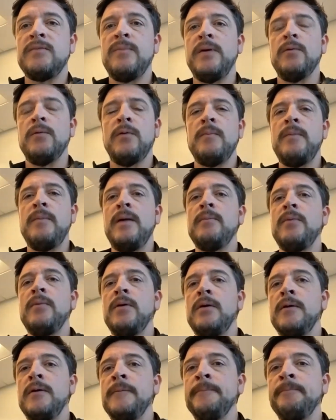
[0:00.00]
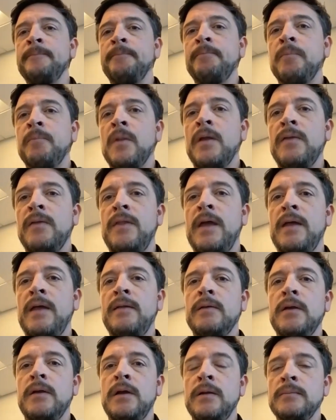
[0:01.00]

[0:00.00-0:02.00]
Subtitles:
But remember that